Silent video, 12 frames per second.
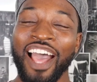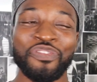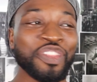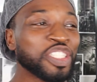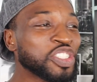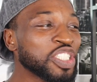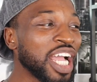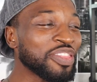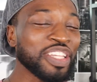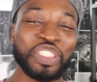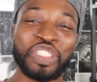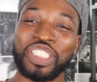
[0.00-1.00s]
I
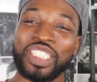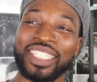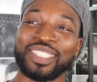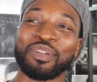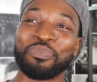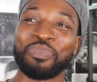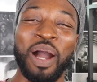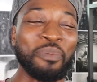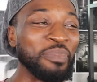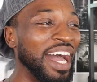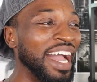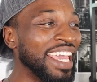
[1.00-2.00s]
think she said something about
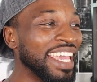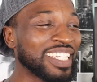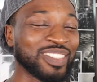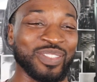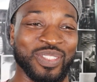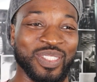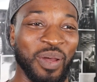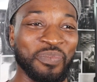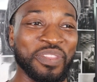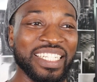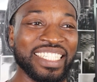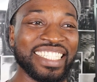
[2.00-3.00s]
my ex or
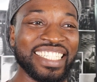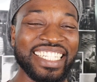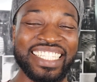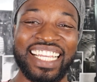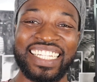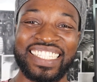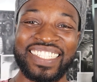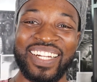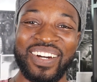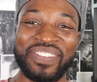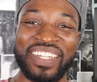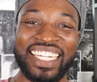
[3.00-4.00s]
something. Yeah, you
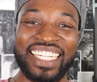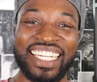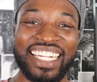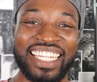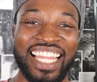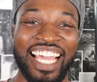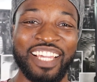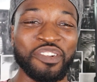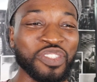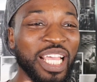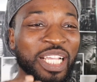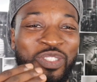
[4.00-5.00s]
know what I mean? And like, it
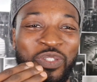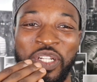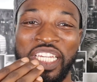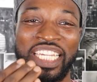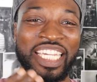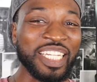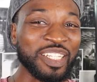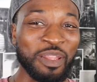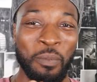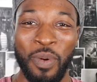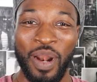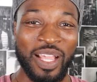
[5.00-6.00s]
was like during the heat of the
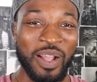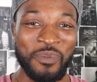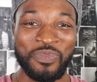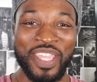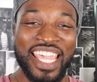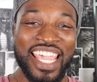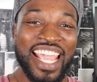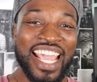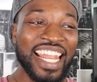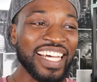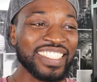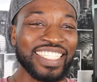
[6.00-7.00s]
breakup.
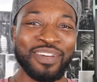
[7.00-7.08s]
And I was